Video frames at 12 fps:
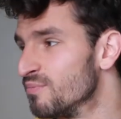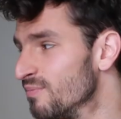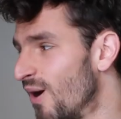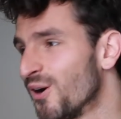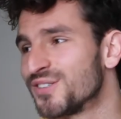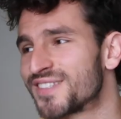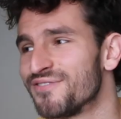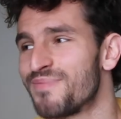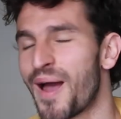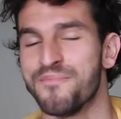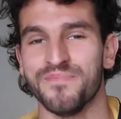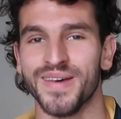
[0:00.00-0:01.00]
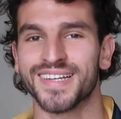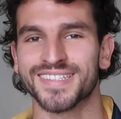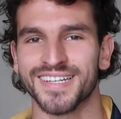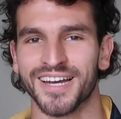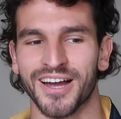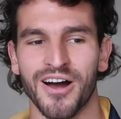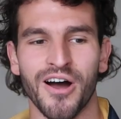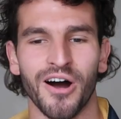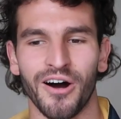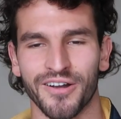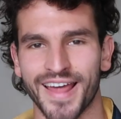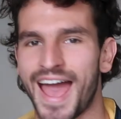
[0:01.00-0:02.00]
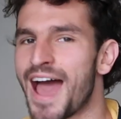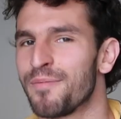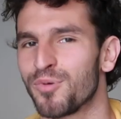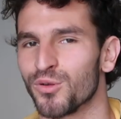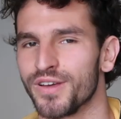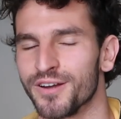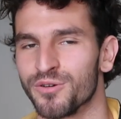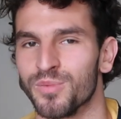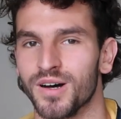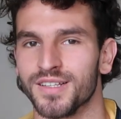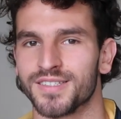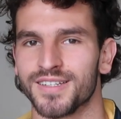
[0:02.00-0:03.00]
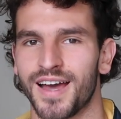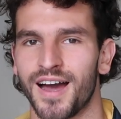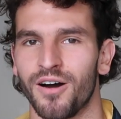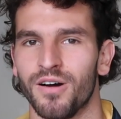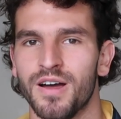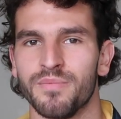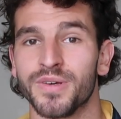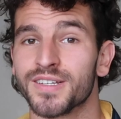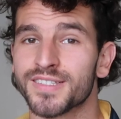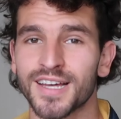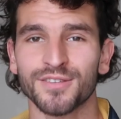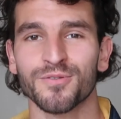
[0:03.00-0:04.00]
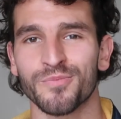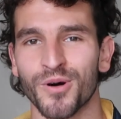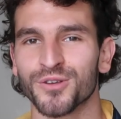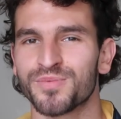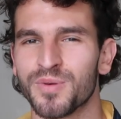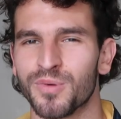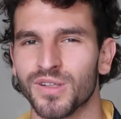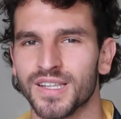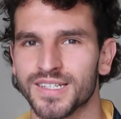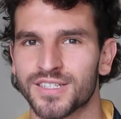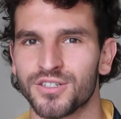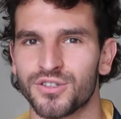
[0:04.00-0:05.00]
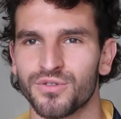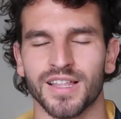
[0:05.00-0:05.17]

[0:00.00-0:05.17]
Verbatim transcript: most of my mixing on Apple earbuds now because that's what most people listen to.